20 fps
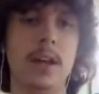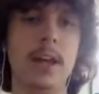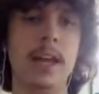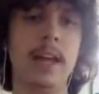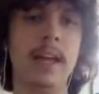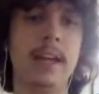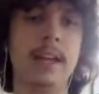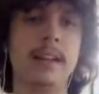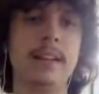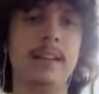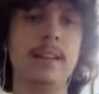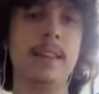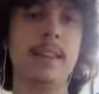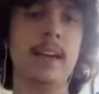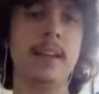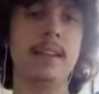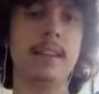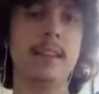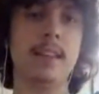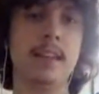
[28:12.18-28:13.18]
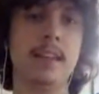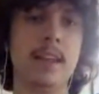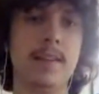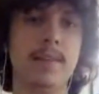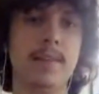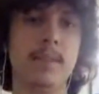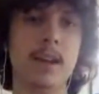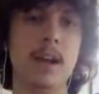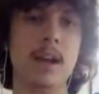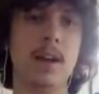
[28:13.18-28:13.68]
and that they
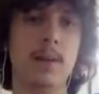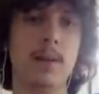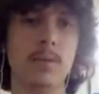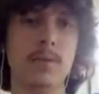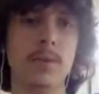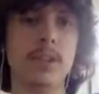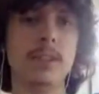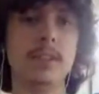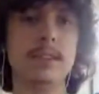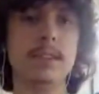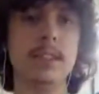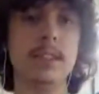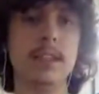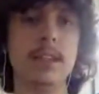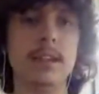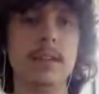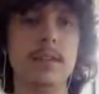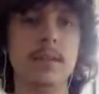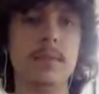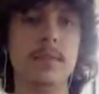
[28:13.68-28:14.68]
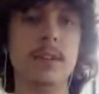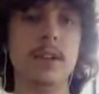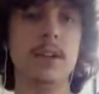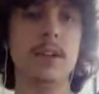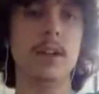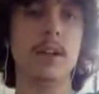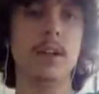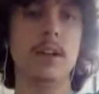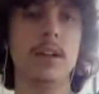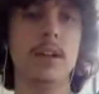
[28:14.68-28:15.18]
have not received
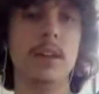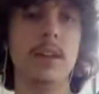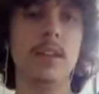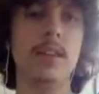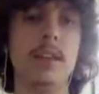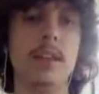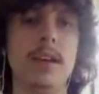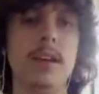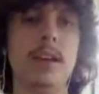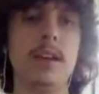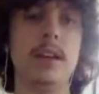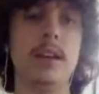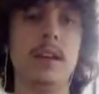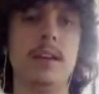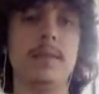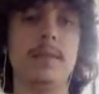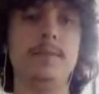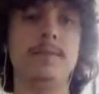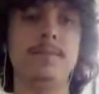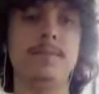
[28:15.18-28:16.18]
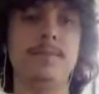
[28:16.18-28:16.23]
the